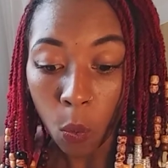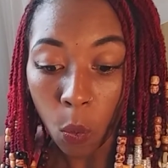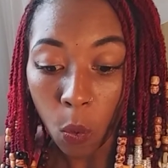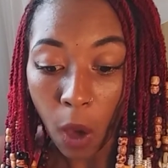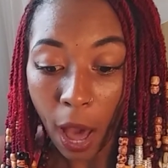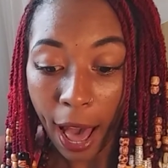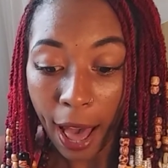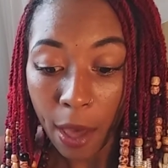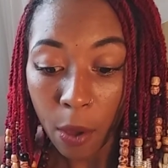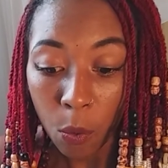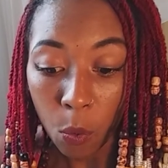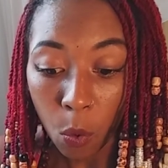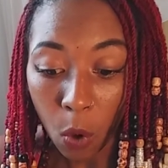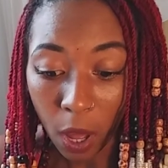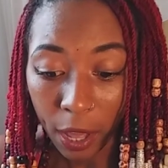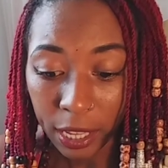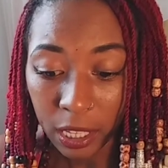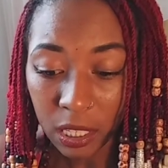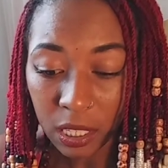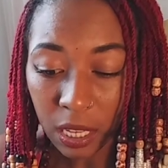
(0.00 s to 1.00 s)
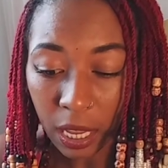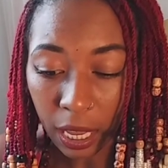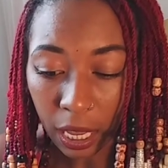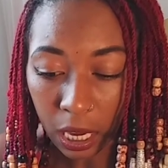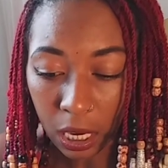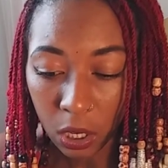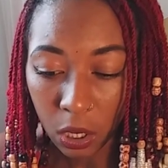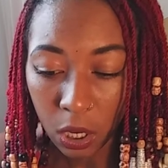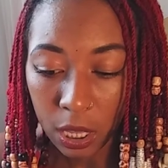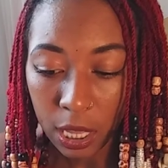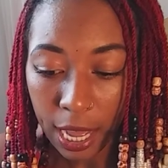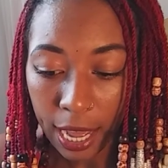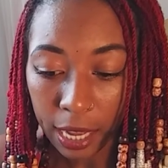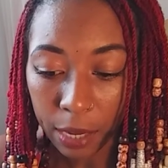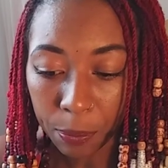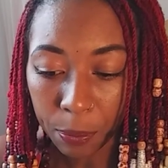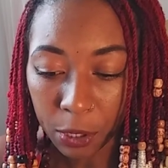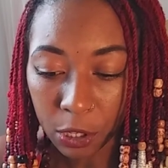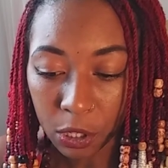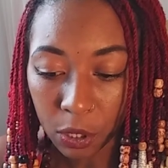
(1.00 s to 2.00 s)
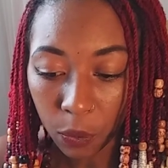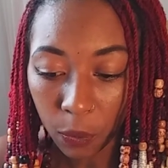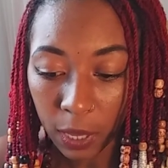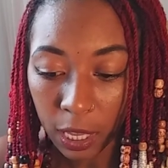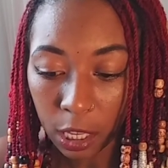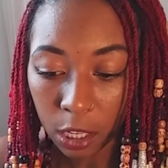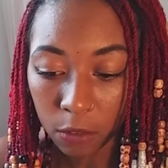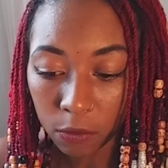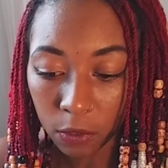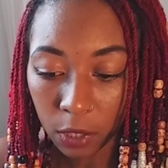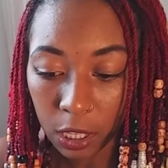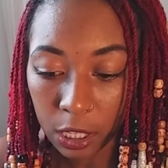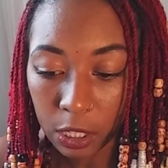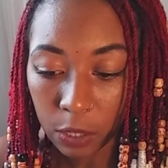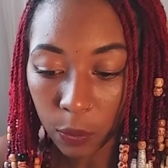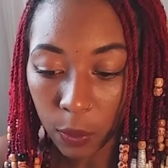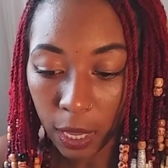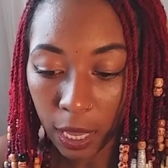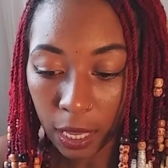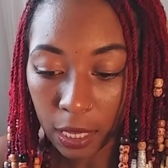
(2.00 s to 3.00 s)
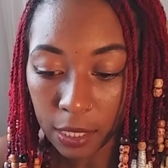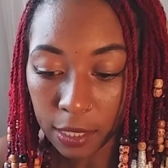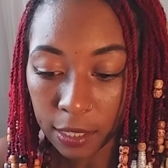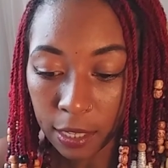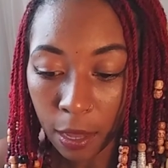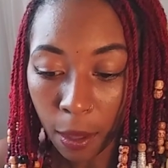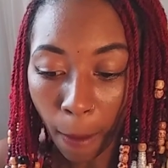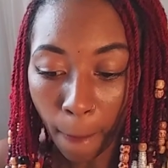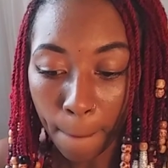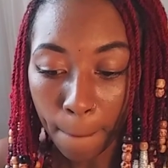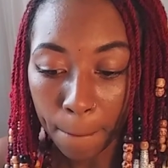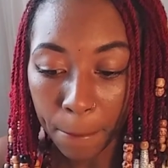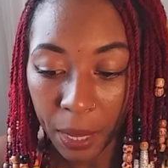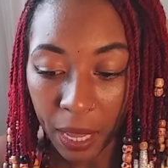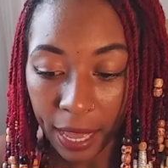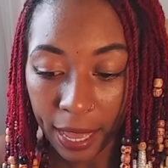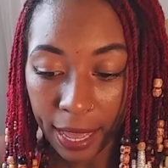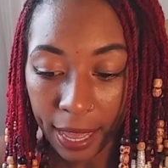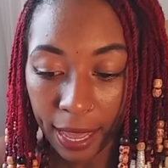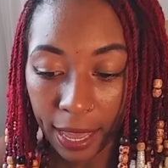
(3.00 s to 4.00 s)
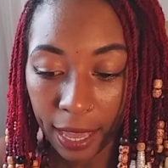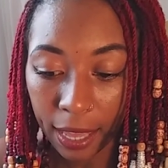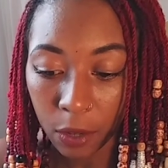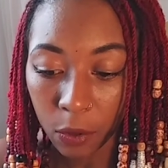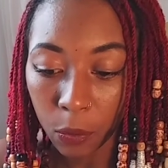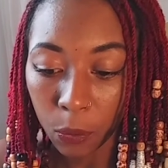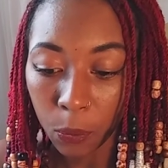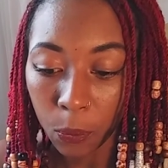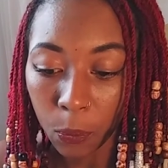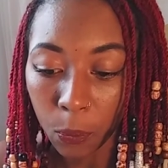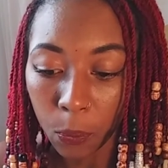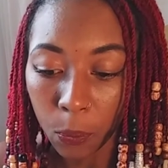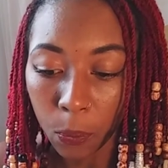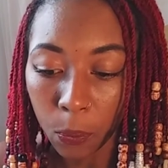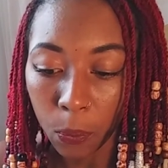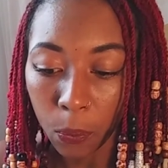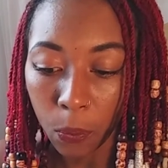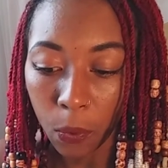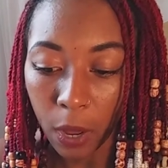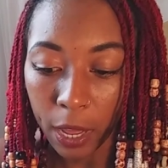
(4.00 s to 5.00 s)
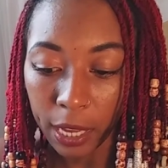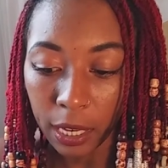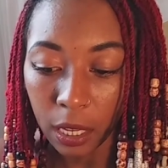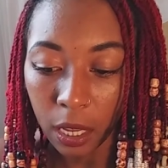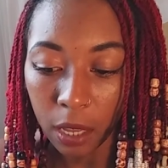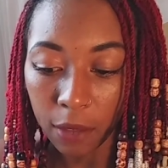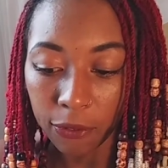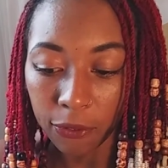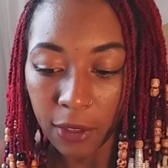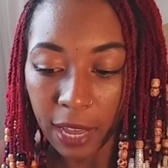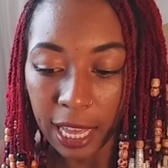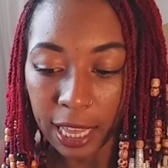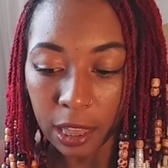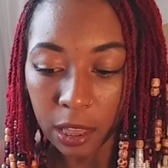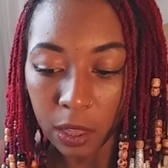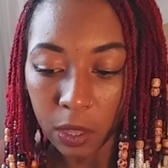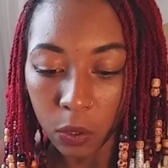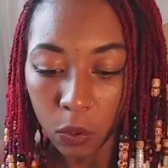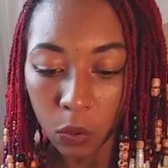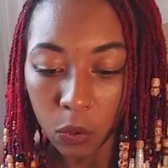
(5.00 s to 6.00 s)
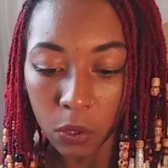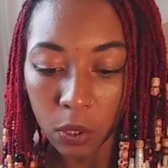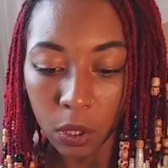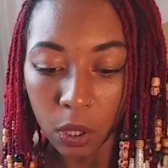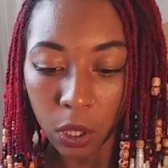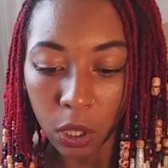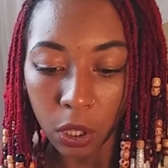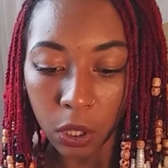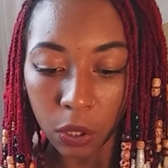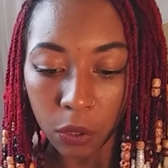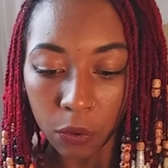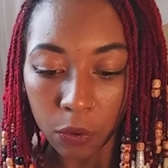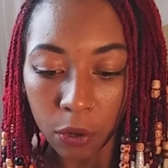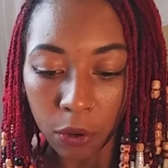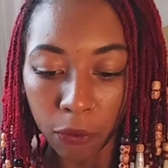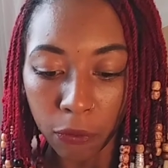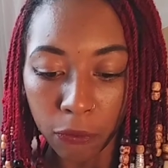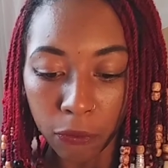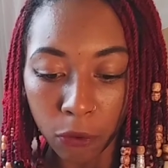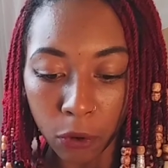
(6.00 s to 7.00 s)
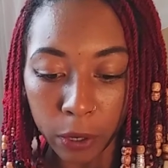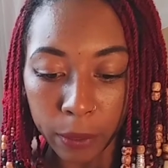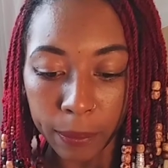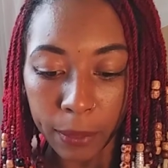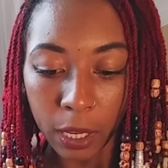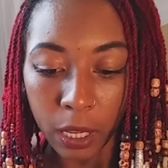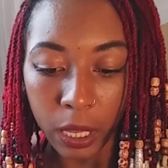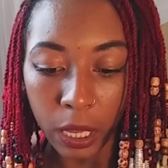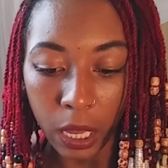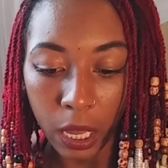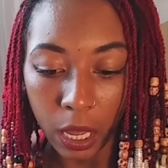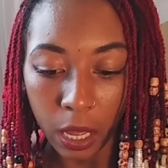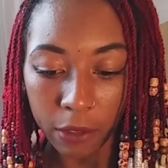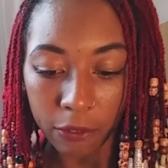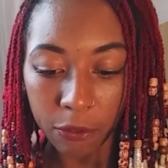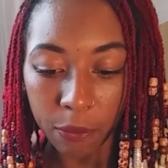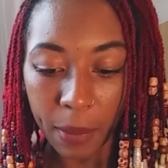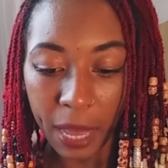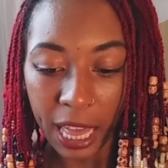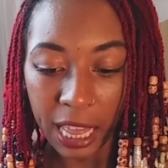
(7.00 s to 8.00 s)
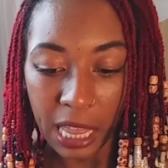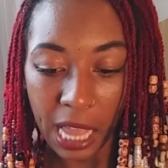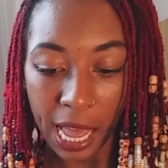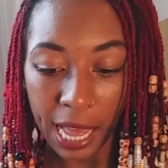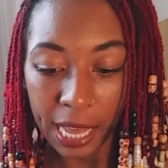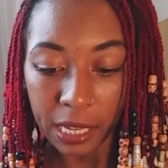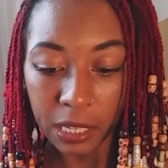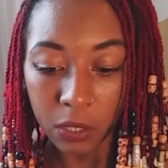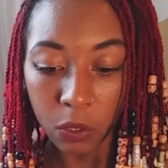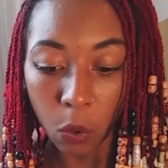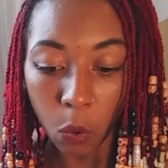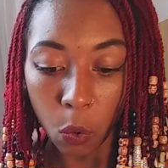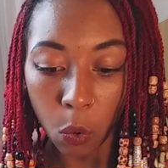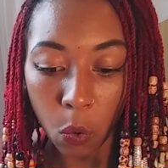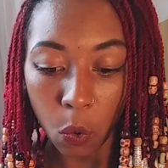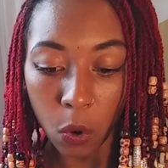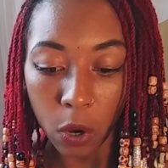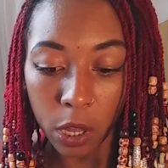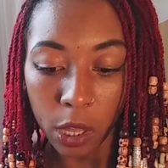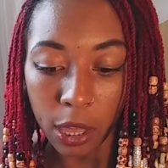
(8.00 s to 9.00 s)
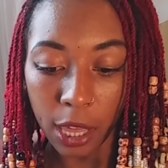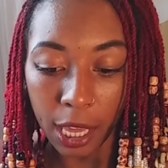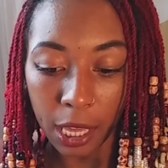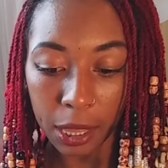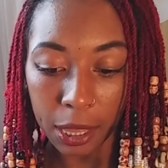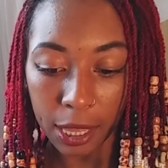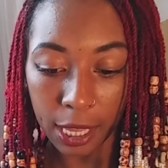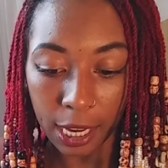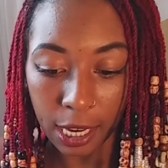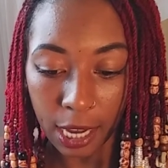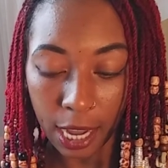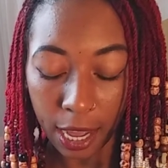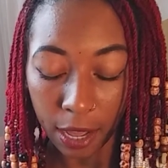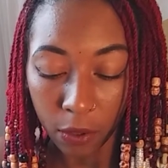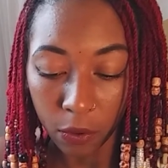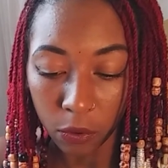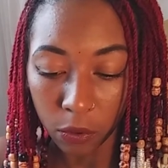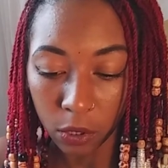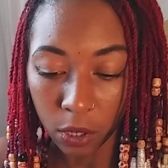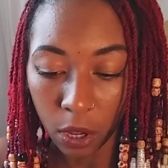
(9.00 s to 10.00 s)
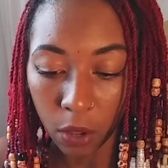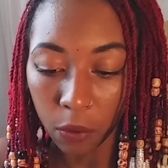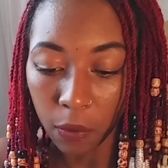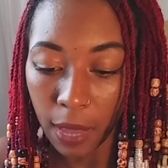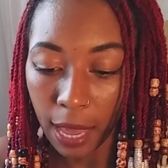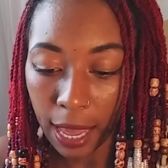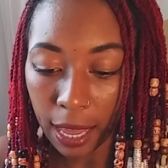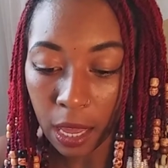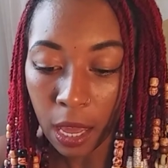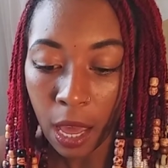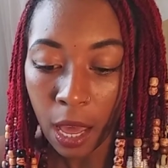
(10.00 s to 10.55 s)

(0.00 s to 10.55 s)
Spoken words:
I want to interlock between retwists, but what if I lose the uniformity of my locks or they thin out? Okay.